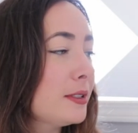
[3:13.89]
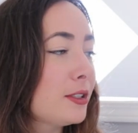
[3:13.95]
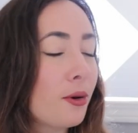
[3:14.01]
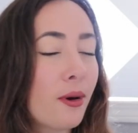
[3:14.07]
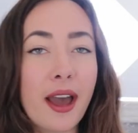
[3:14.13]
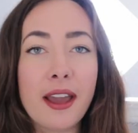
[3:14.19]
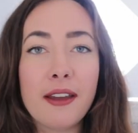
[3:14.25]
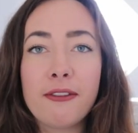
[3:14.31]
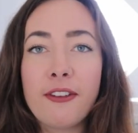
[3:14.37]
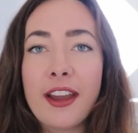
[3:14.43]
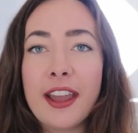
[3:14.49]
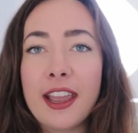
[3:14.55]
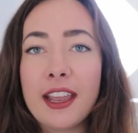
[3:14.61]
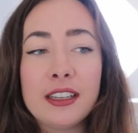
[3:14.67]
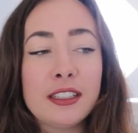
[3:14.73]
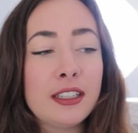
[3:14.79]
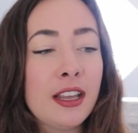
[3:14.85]
So I
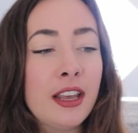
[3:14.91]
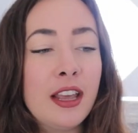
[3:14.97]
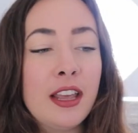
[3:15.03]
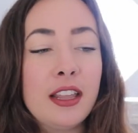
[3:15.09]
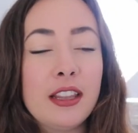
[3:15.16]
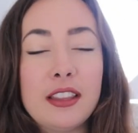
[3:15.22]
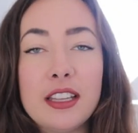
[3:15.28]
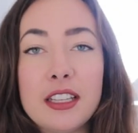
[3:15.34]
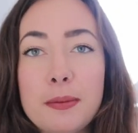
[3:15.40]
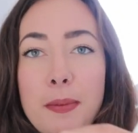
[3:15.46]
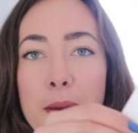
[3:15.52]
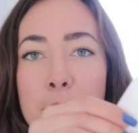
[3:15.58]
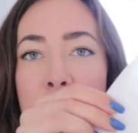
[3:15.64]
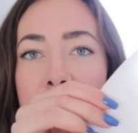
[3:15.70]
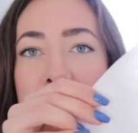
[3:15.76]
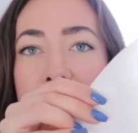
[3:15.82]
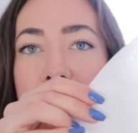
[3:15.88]
find this
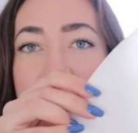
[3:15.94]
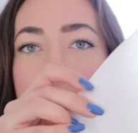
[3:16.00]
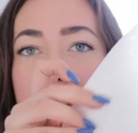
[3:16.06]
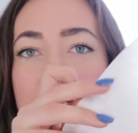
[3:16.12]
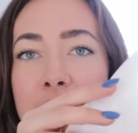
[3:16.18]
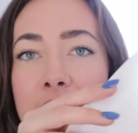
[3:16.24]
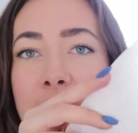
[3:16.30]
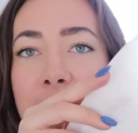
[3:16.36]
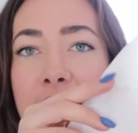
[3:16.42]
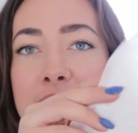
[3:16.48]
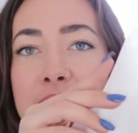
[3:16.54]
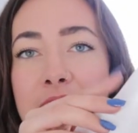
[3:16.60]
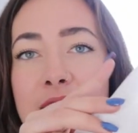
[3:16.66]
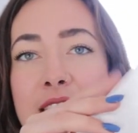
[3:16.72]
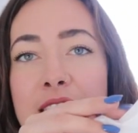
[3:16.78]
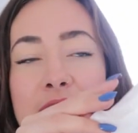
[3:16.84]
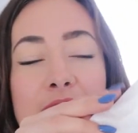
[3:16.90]
paper is really nice
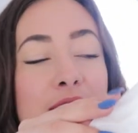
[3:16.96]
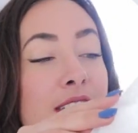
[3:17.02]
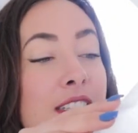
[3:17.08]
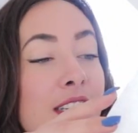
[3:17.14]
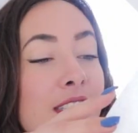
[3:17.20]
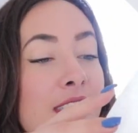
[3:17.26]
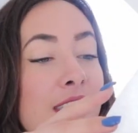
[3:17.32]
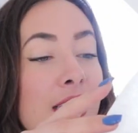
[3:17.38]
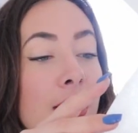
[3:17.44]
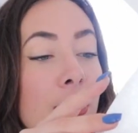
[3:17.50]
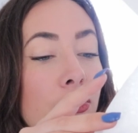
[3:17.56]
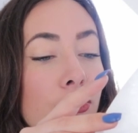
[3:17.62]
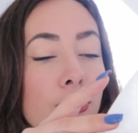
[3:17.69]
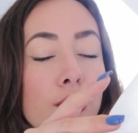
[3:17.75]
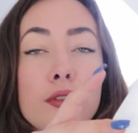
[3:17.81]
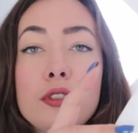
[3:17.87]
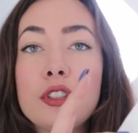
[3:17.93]
and thin to see
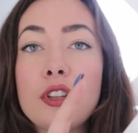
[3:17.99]
through,